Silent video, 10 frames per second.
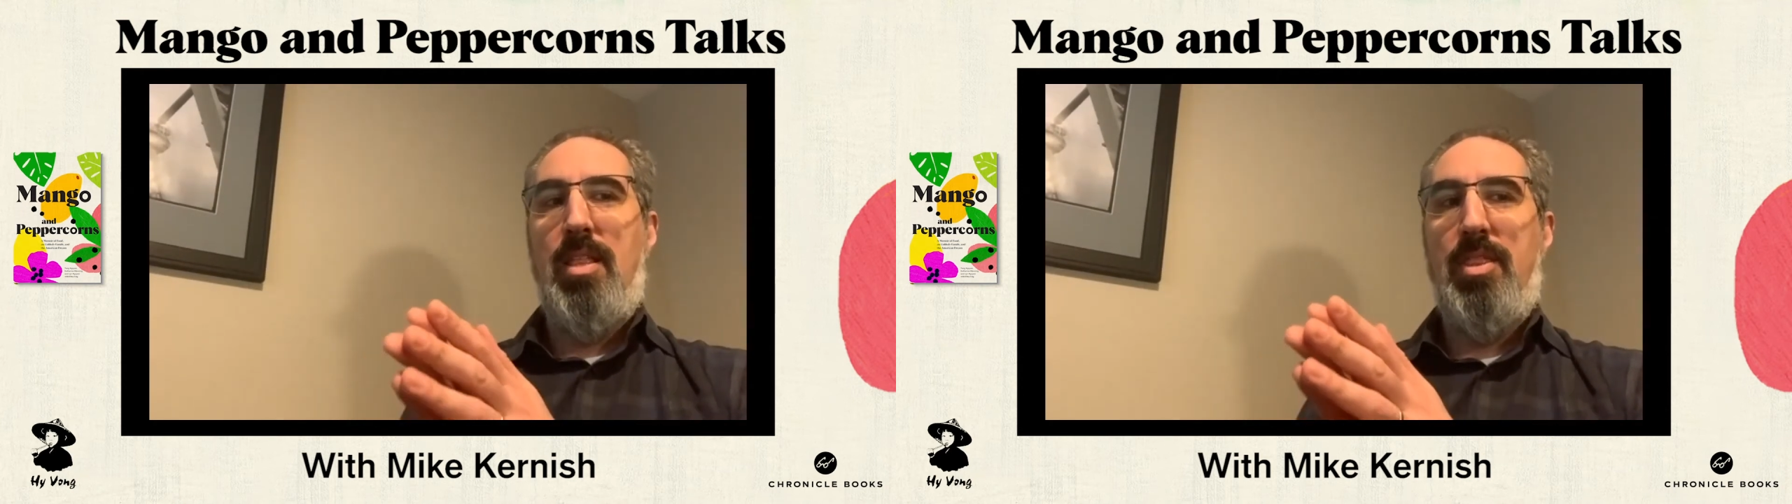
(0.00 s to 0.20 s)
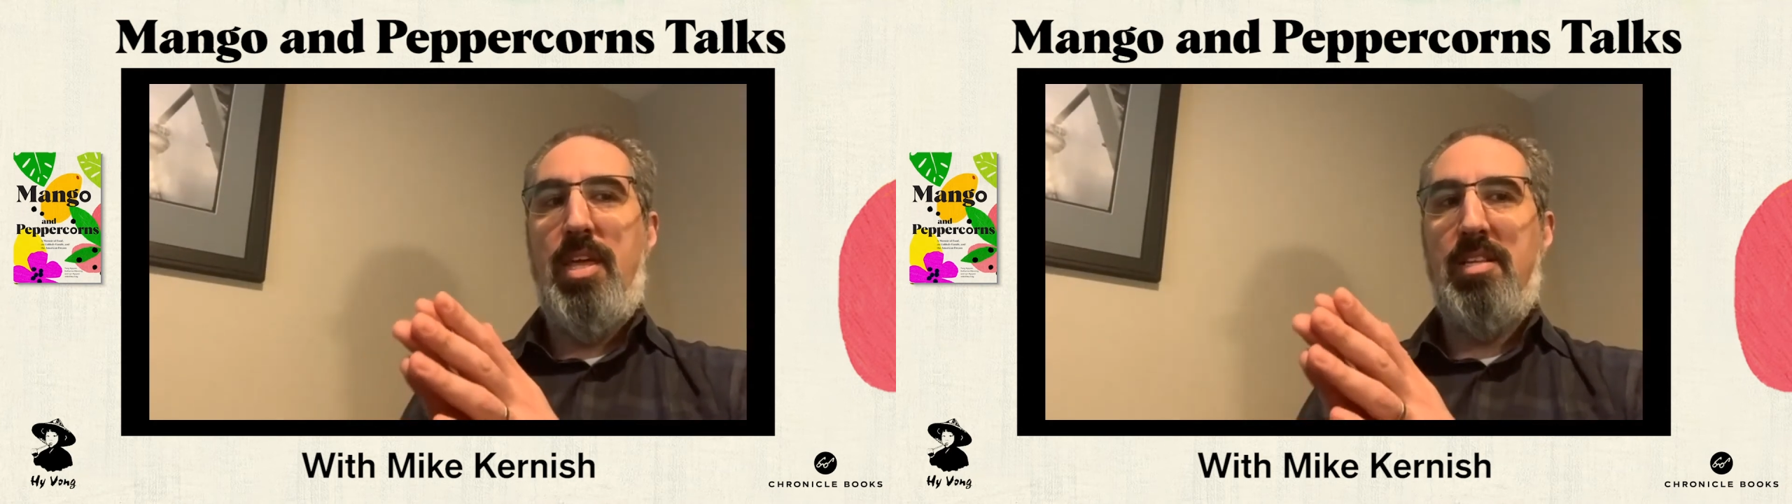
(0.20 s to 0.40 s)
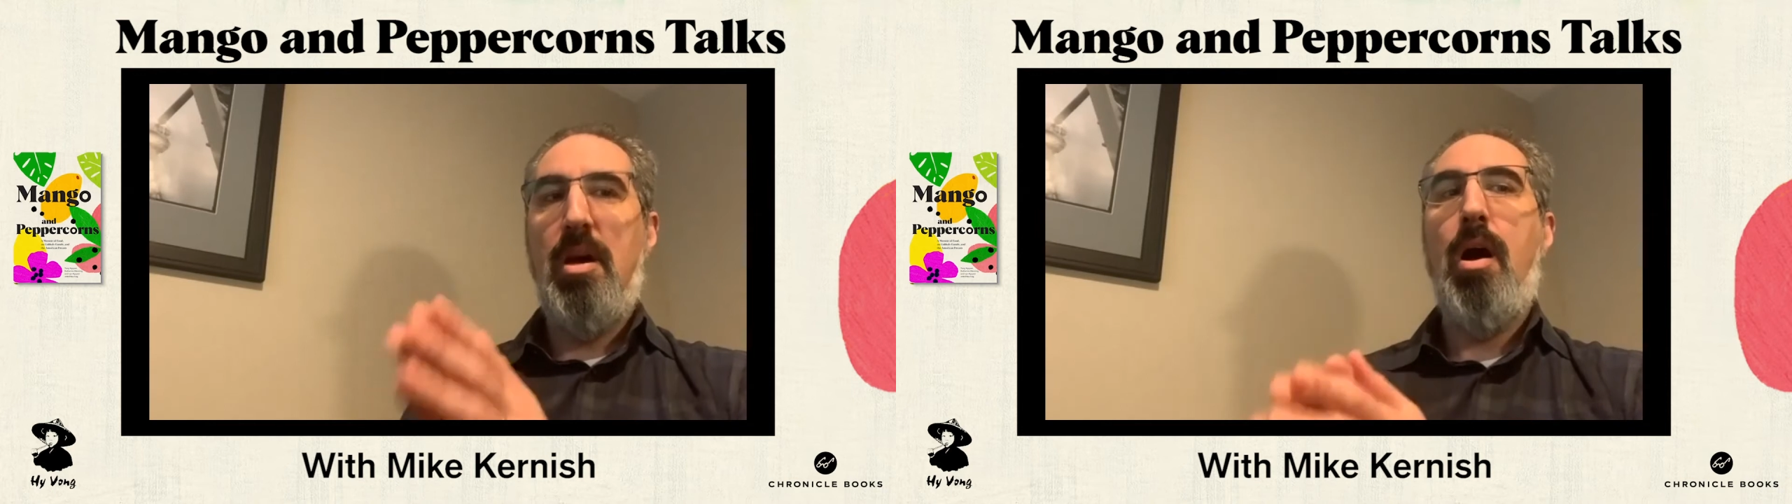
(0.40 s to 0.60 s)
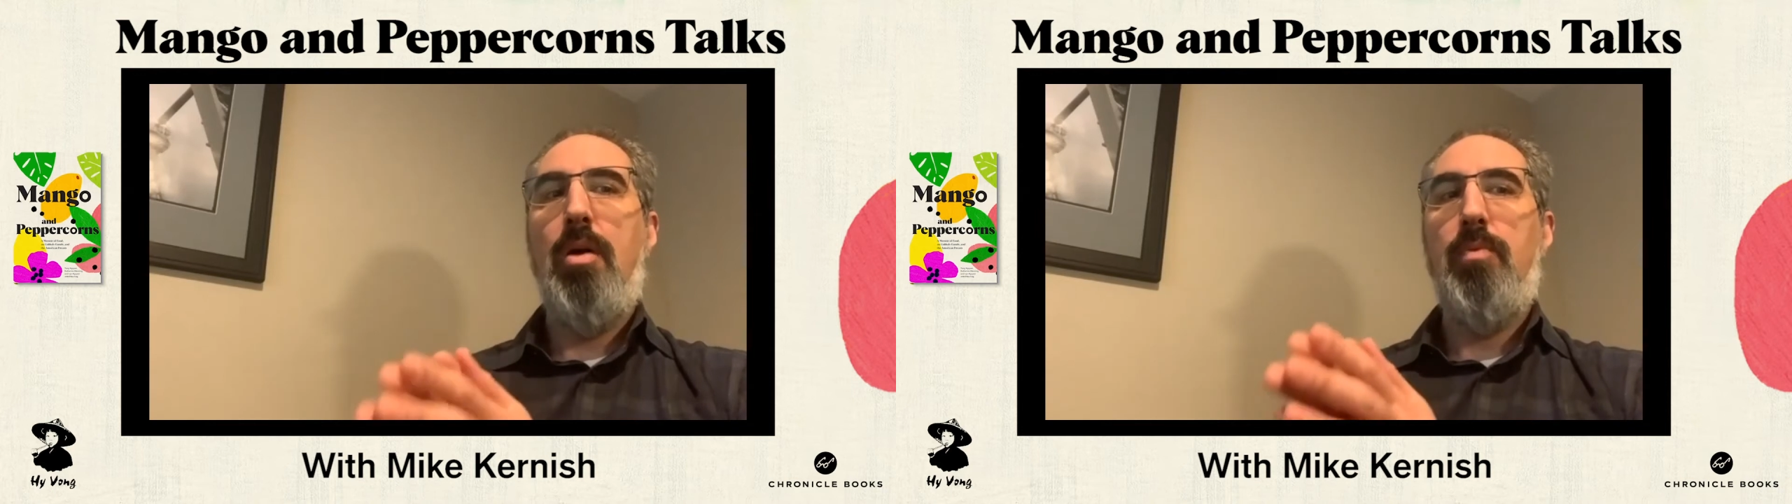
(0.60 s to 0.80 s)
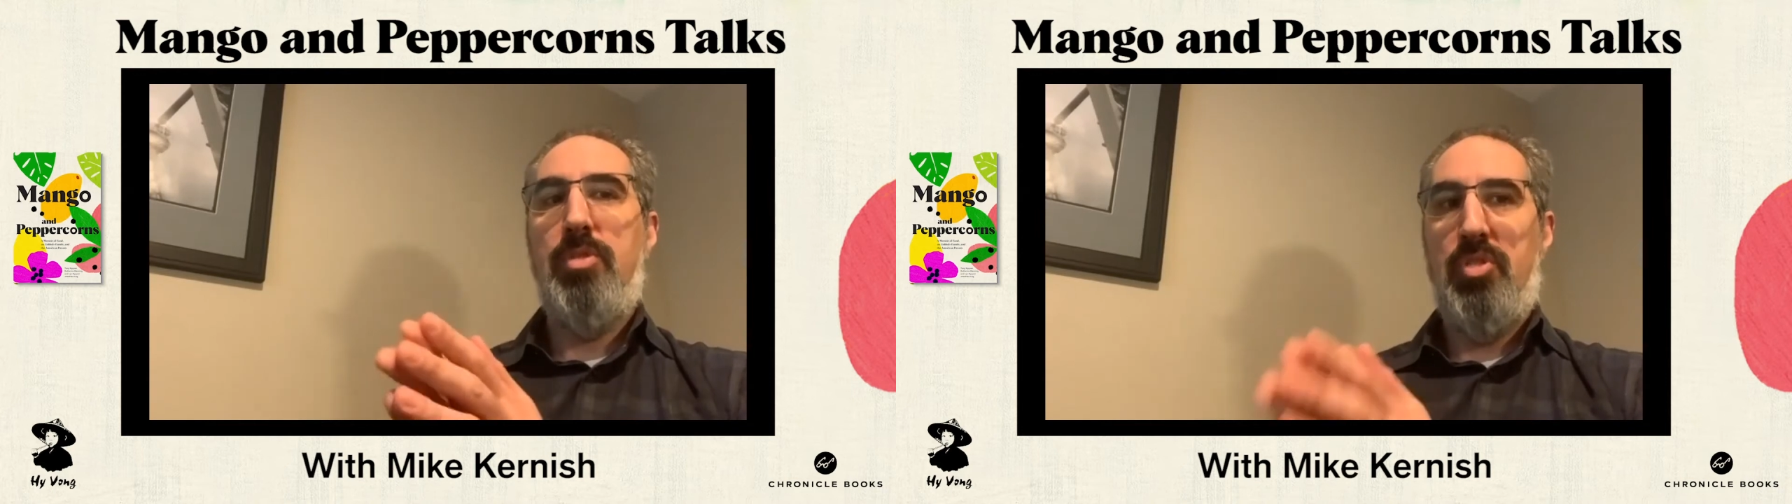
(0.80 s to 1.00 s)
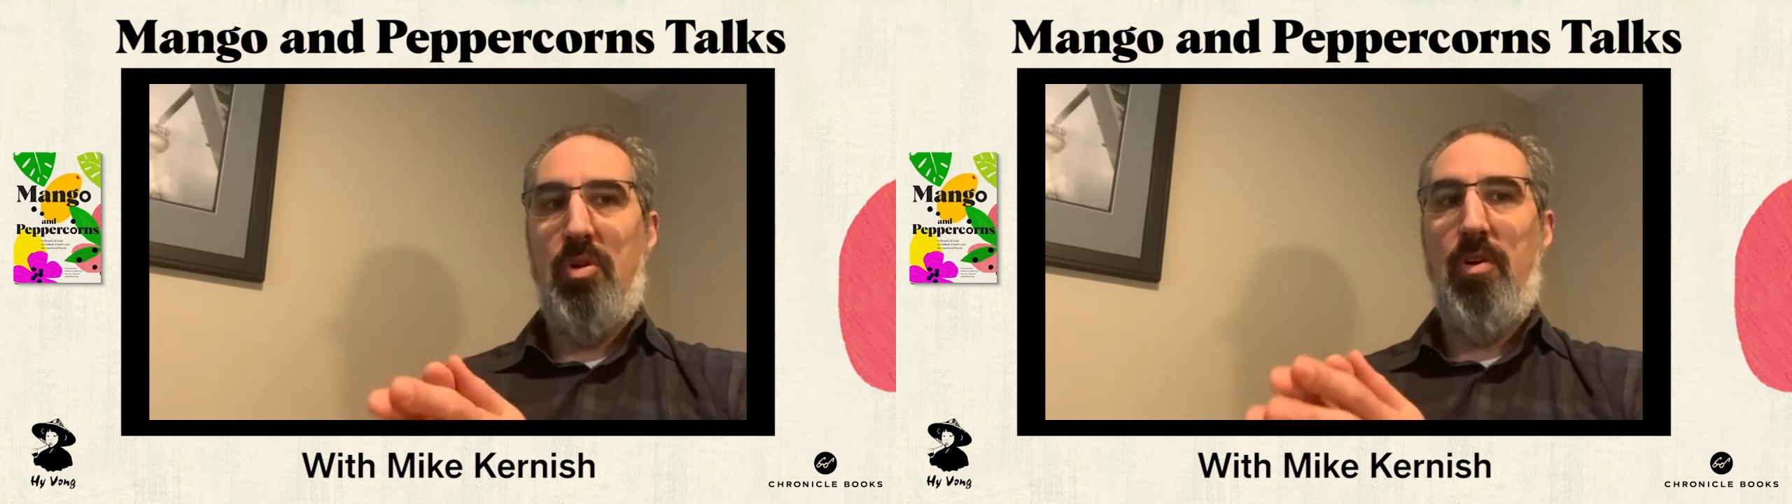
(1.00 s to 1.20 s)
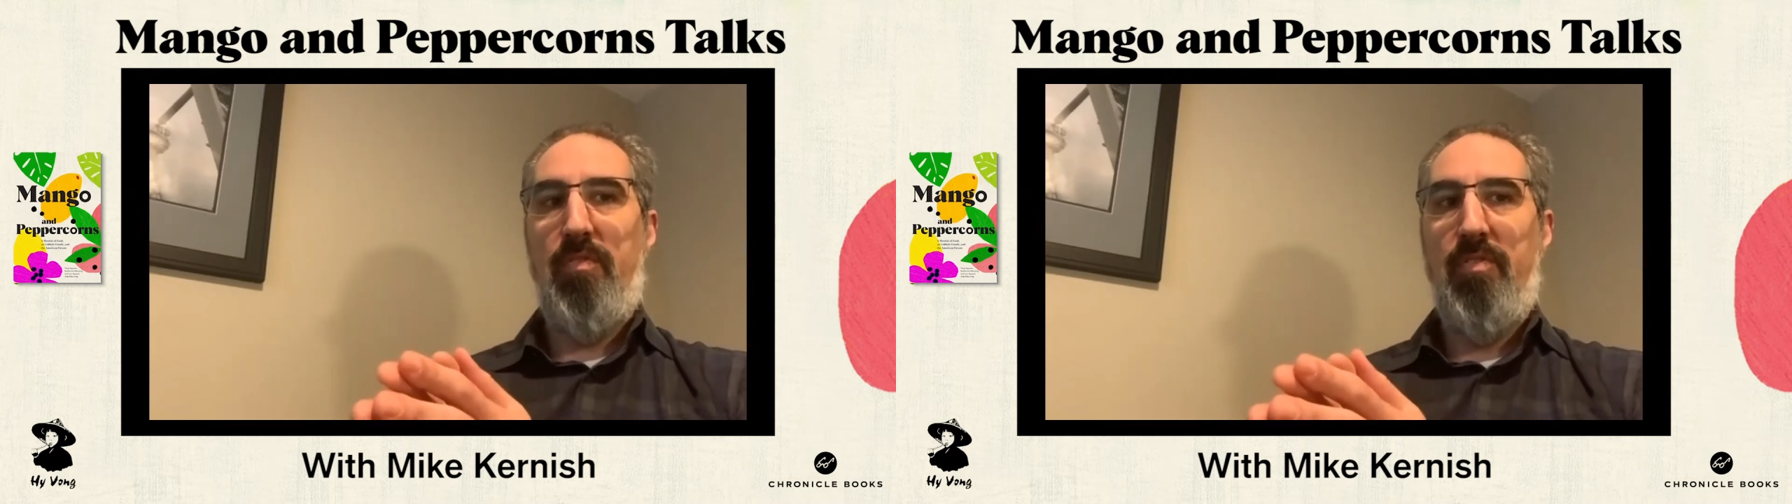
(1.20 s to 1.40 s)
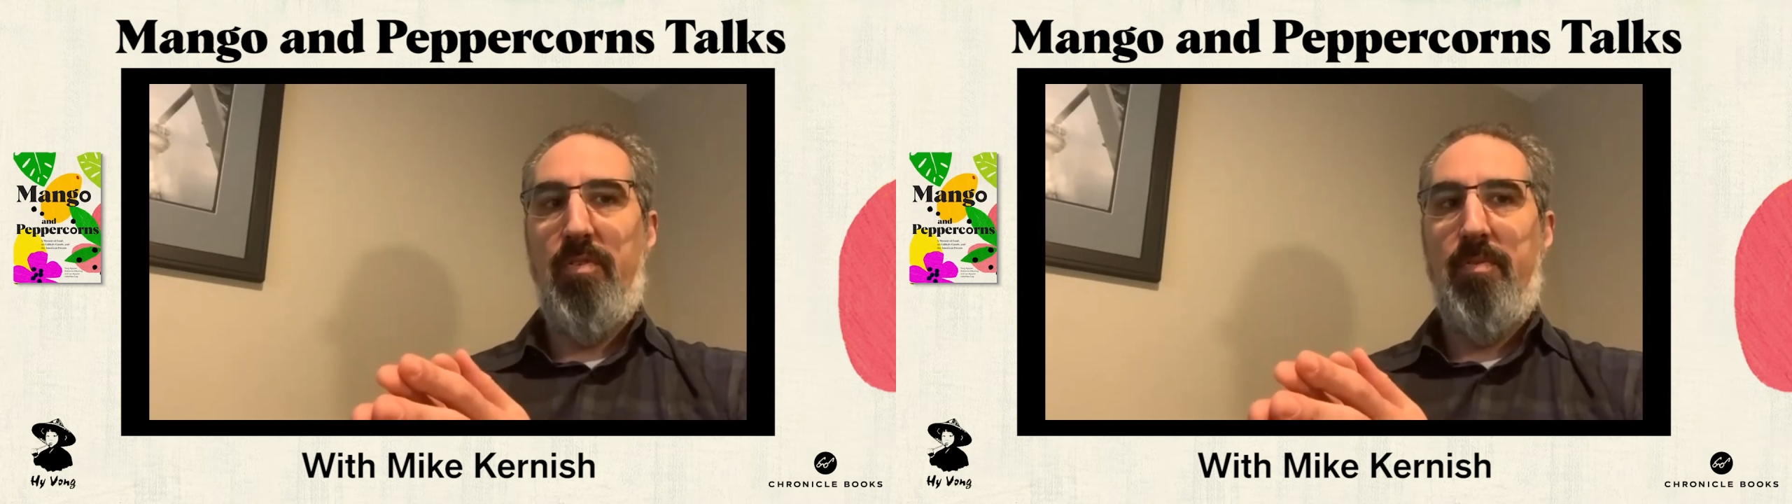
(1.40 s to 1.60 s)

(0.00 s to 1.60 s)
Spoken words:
that Tong would serve,